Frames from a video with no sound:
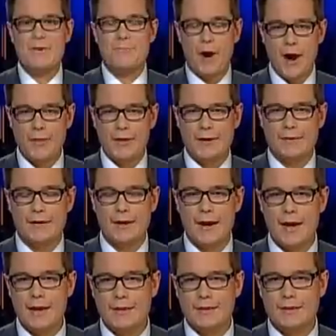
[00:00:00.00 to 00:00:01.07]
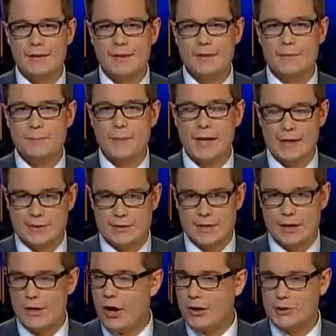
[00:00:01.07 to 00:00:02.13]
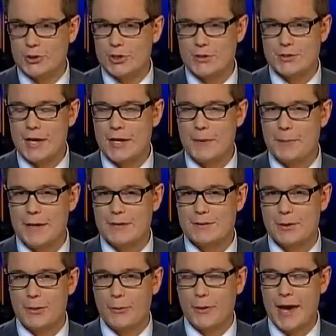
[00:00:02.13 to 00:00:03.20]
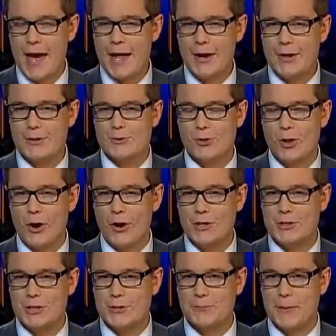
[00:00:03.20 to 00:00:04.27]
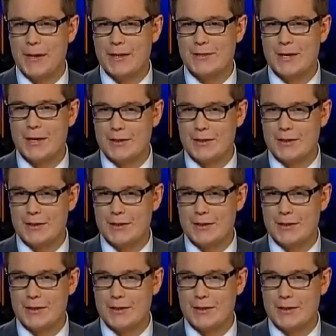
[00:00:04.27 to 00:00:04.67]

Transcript: Finally, tonight, pizza. Not just any pizza, though. Canada's largest pizza.